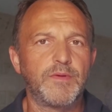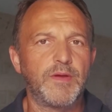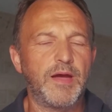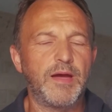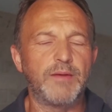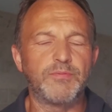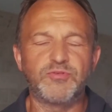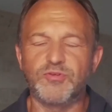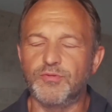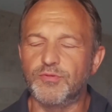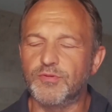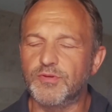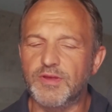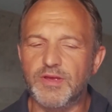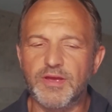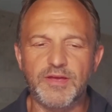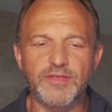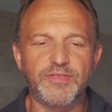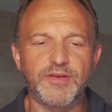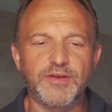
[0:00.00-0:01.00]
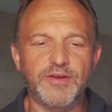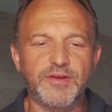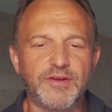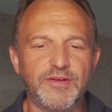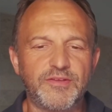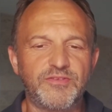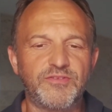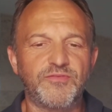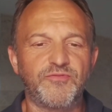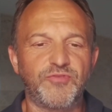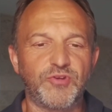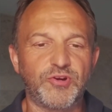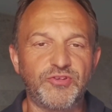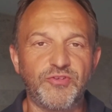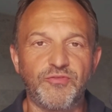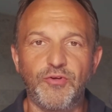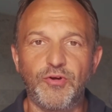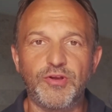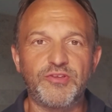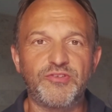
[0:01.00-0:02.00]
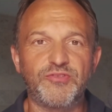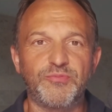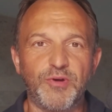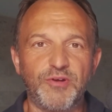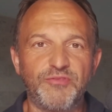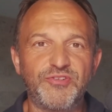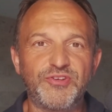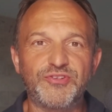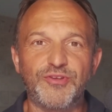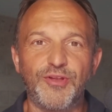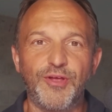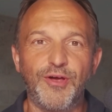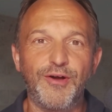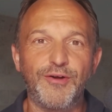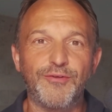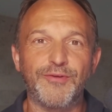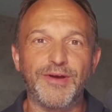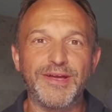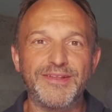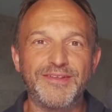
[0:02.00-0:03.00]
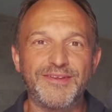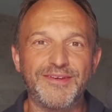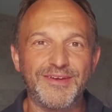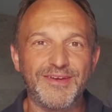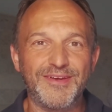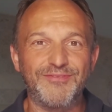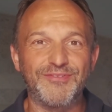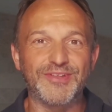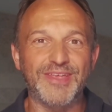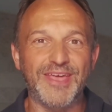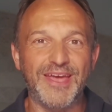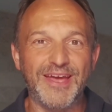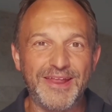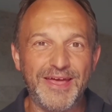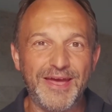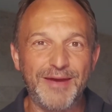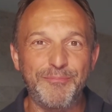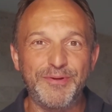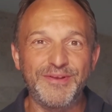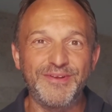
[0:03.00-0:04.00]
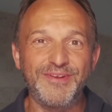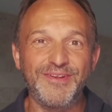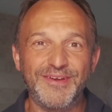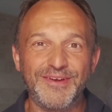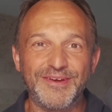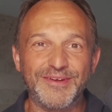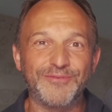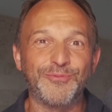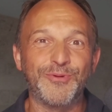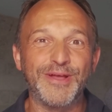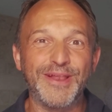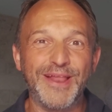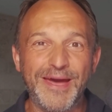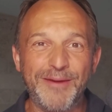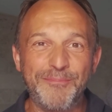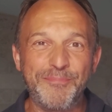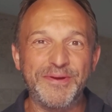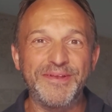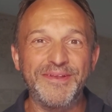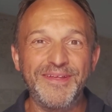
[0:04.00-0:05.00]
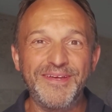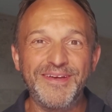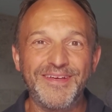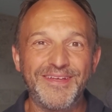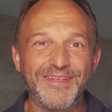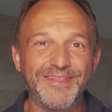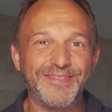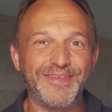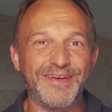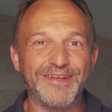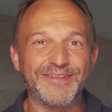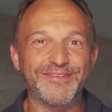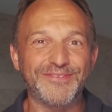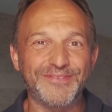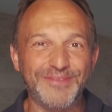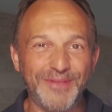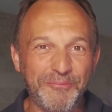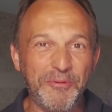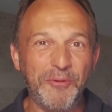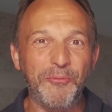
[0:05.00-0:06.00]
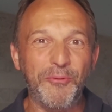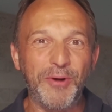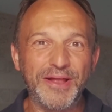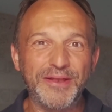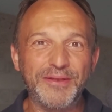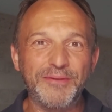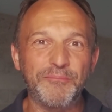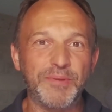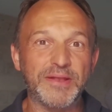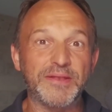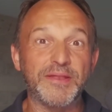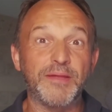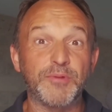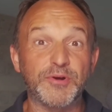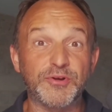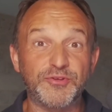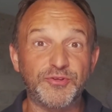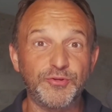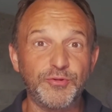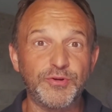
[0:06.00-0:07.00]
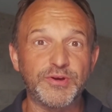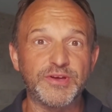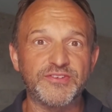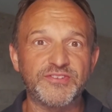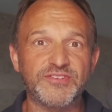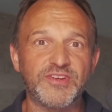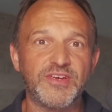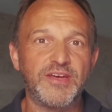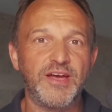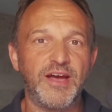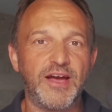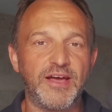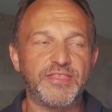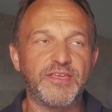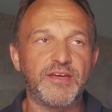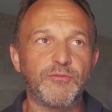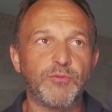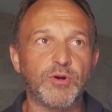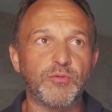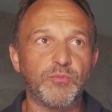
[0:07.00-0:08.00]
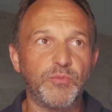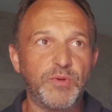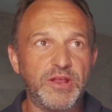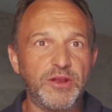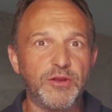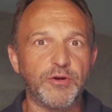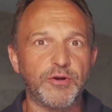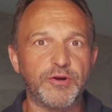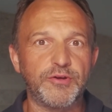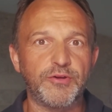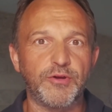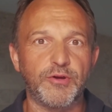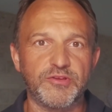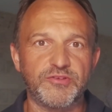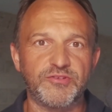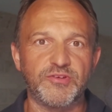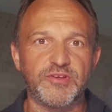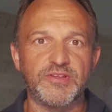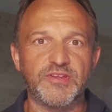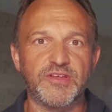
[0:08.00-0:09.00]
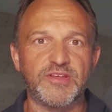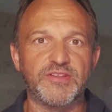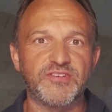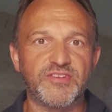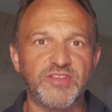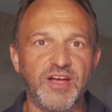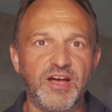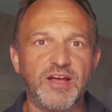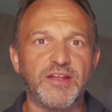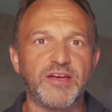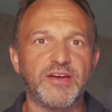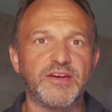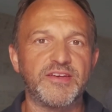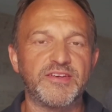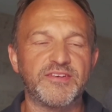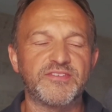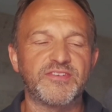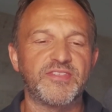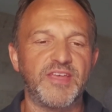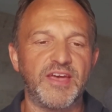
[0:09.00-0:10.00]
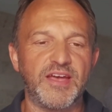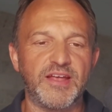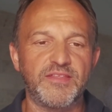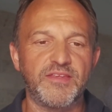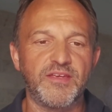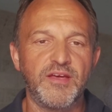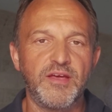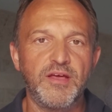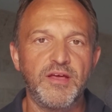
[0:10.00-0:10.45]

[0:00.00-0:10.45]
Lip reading: Yeah, absolutely. I think first of all, it's Murphy's Law, right? If it can happen, it will happen. That's number one. But number two is, I think what we learned also in Instana is that